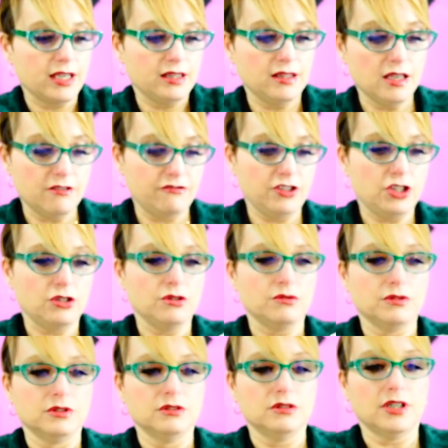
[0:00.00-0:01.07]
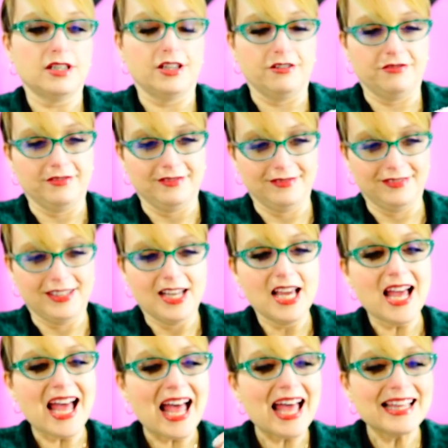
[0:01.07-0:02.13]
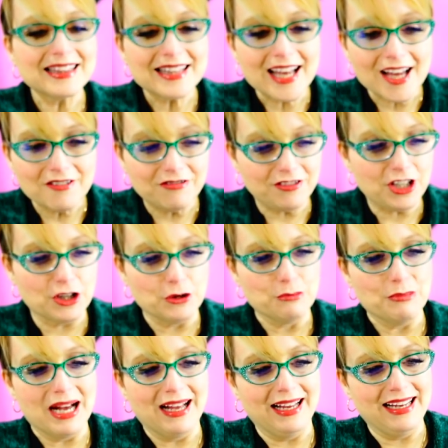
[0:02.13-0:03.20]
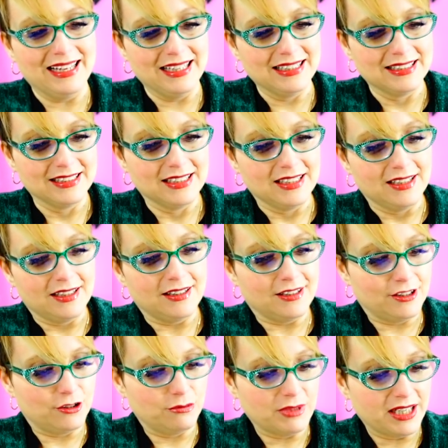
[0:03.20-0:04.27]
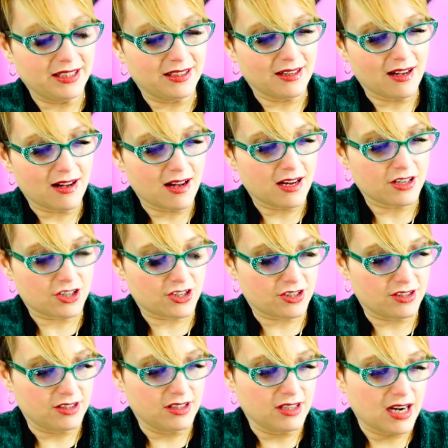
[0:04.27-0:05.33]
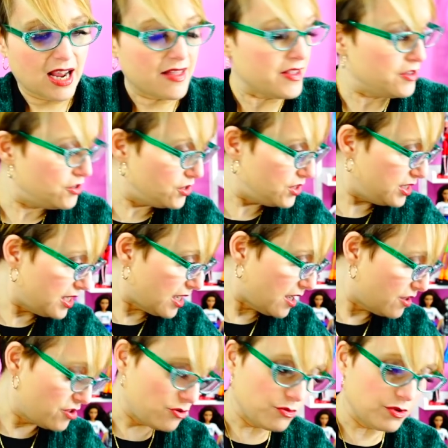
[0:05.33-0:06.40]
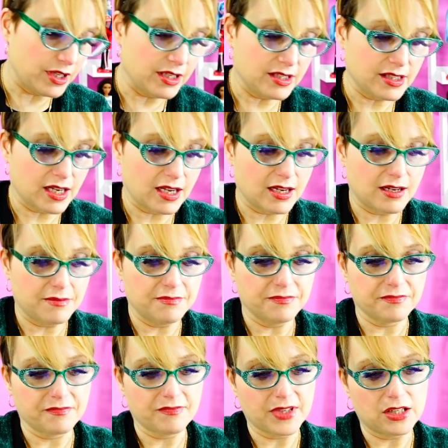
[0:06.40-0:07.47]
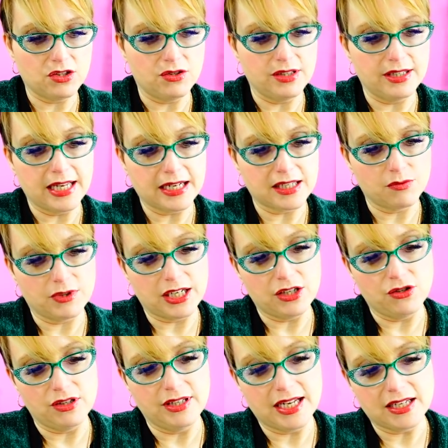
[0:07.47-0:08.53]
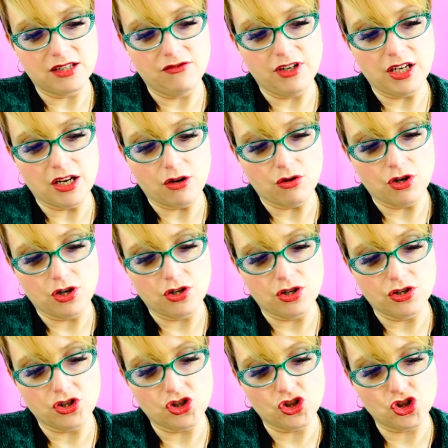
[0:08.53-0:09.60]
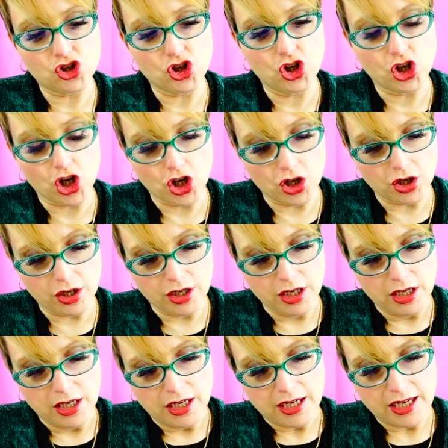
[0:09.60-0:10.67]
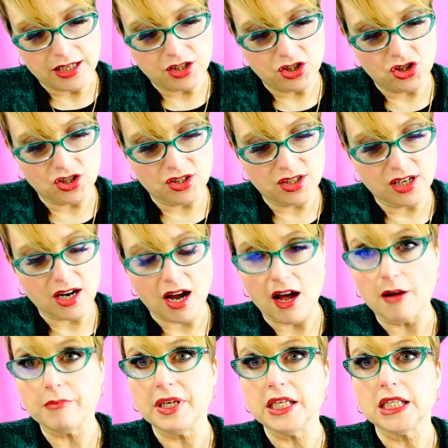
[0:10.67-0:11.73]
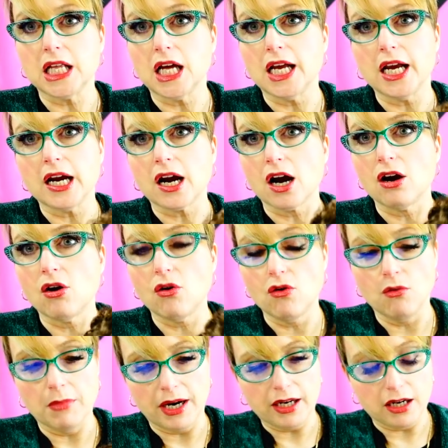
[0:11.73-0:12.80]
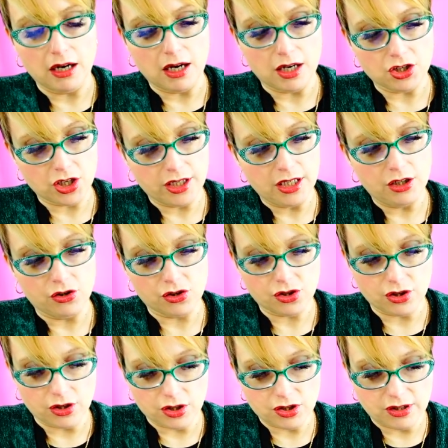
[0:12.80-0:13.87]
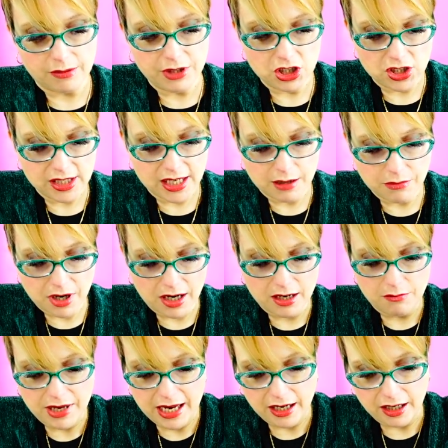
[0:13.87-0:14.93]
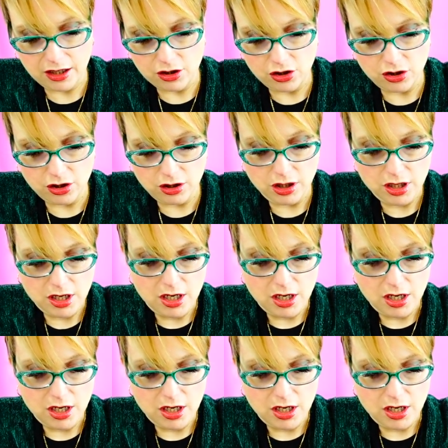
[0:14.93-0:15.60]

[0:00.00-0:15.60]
I love you. I love you, Maya. Oh my gosh. And then there's the other one is, um, to the next, when I do the next video, her skirt has just got me like, oh my gosh, I need her skirt. So let me just get Maya back in her,